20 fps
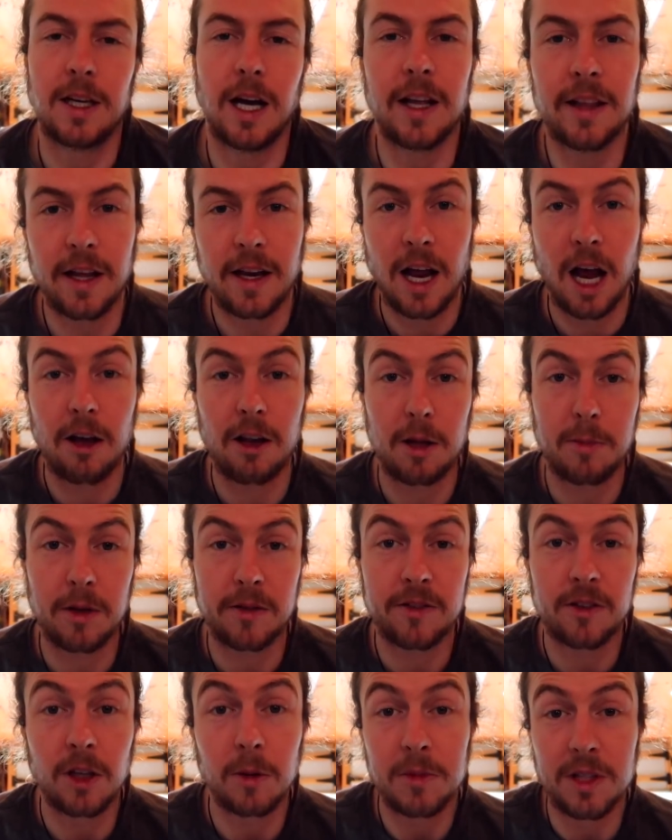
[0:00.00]
And then how they
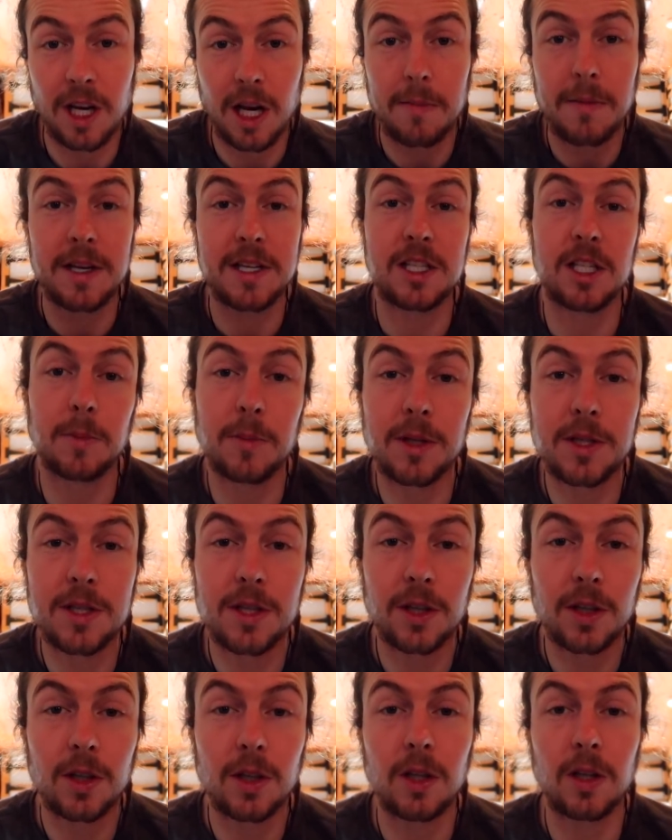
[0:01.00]
perform? Did they mist up
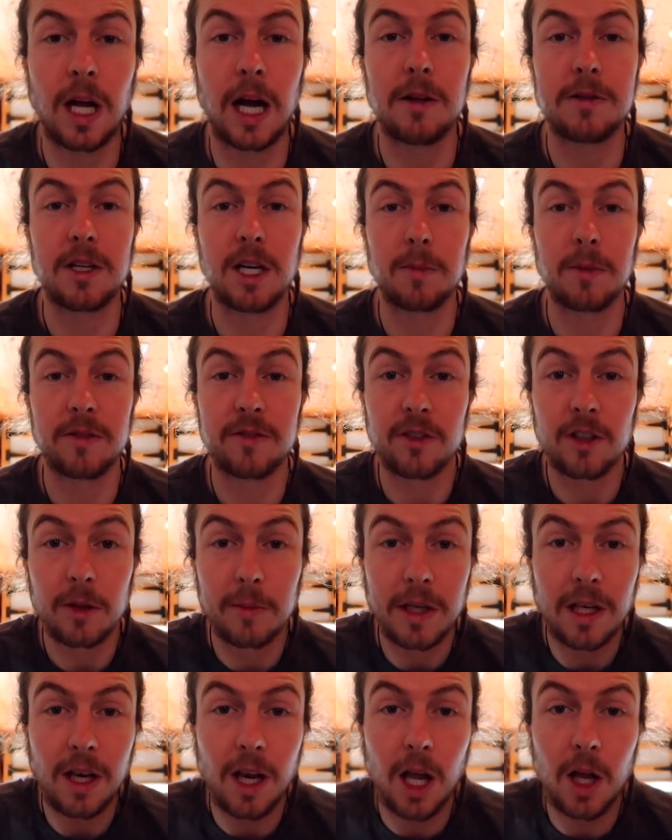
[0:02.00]
at all? How did they
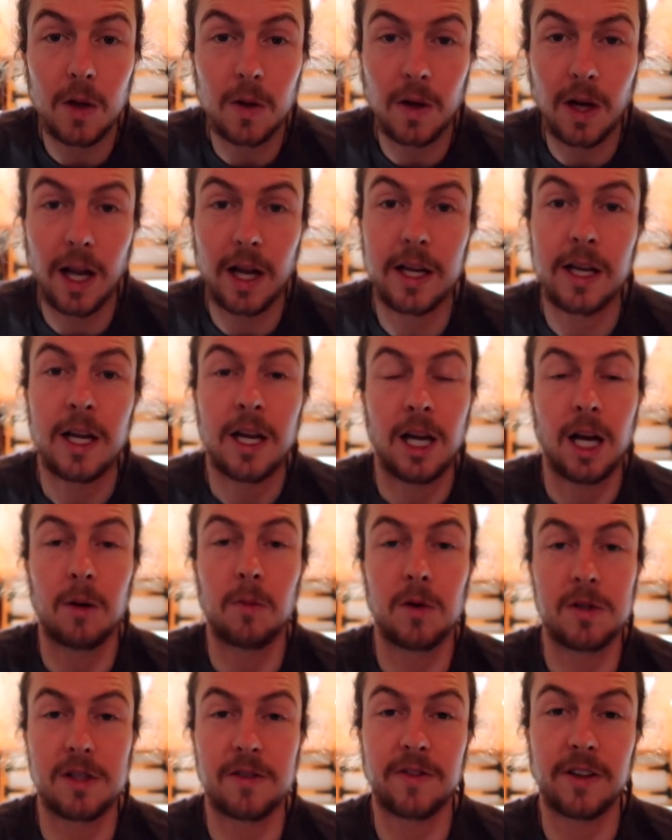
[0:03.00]
perform in low light?
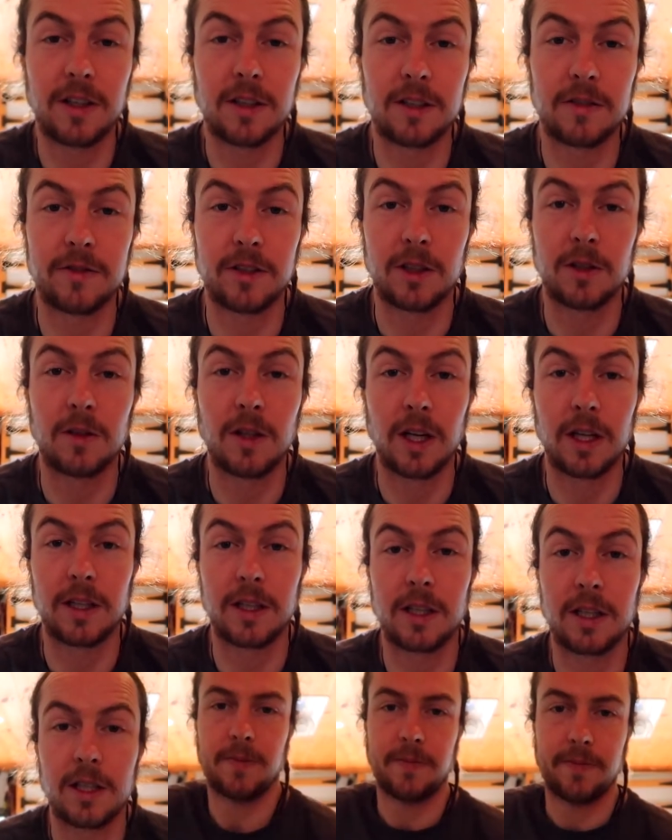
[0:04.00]
And what's the field of view
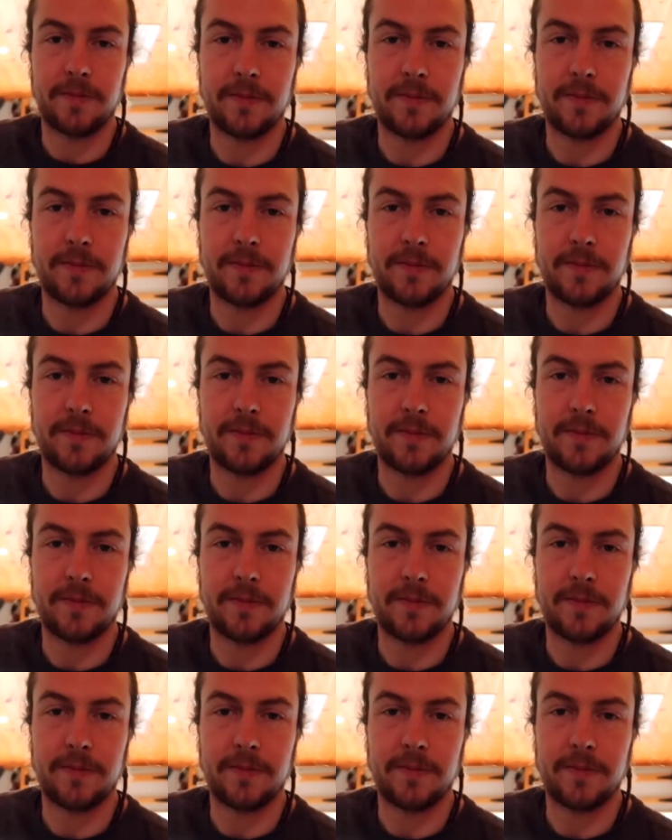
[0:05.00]
like?